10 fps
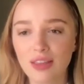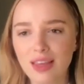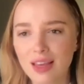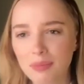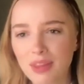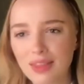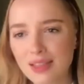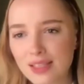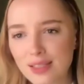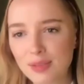I think
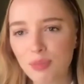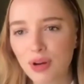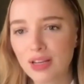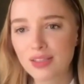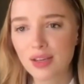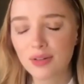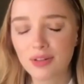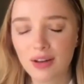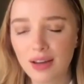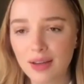this is a spoiler,
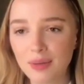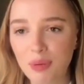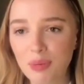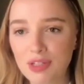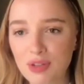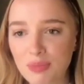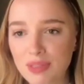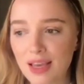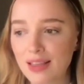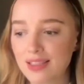so I probably
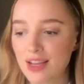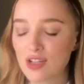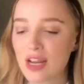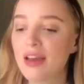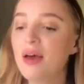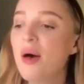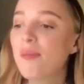shouldn't be saying this actually,